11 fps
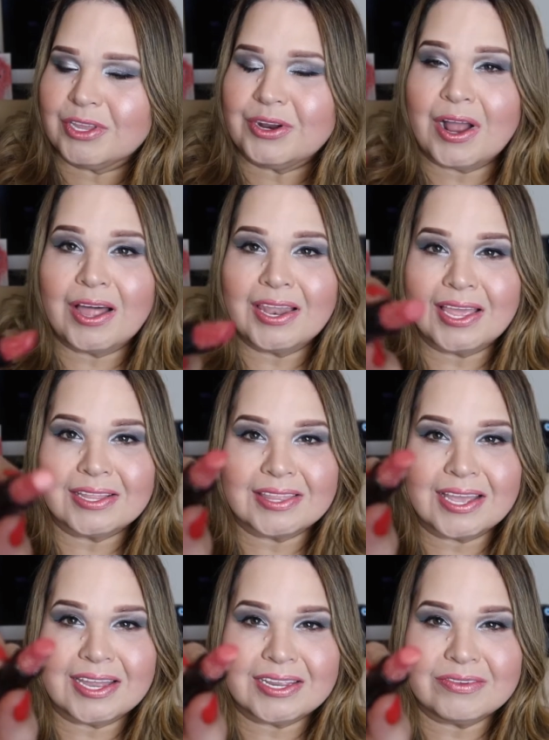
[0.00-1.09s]
they're all like
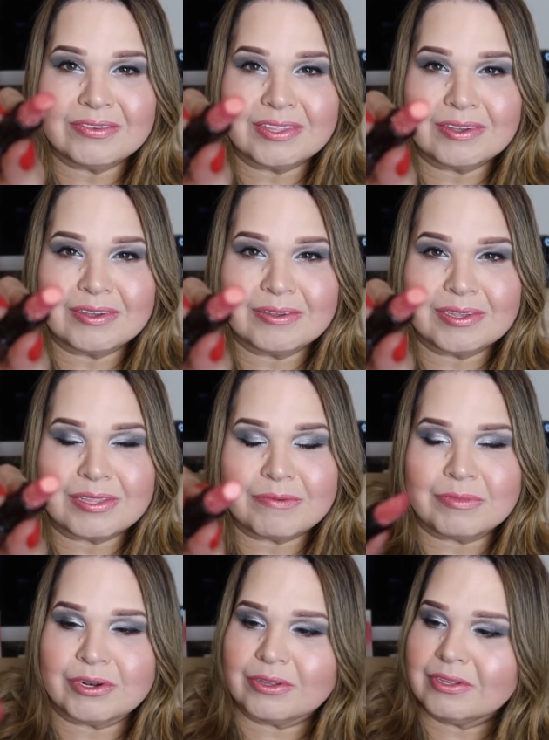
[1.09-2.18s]
that, even the in the
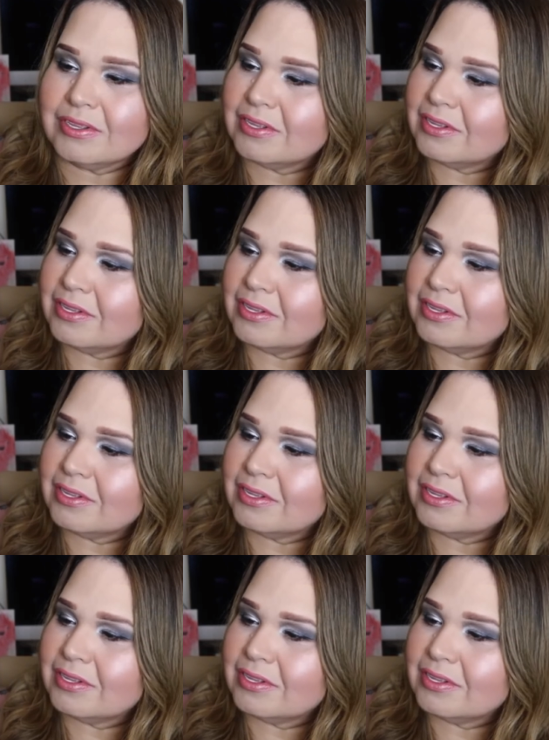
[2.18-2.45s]
middle.